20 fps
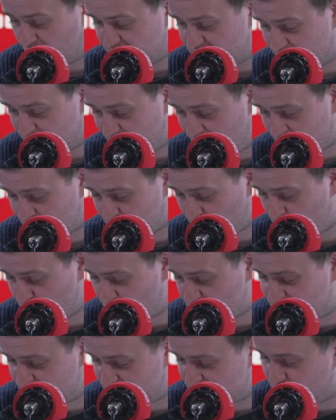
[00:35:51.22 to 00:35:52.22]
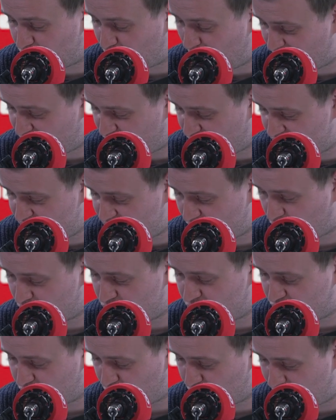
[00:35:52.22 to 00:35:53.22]
to the next one, which is Bradford on
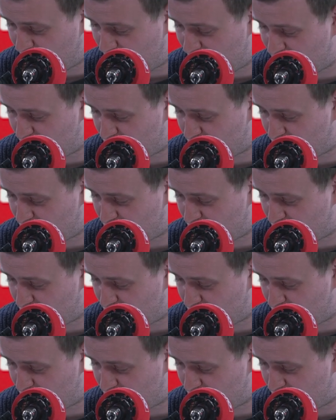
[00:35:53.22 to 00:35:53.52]
Sunday at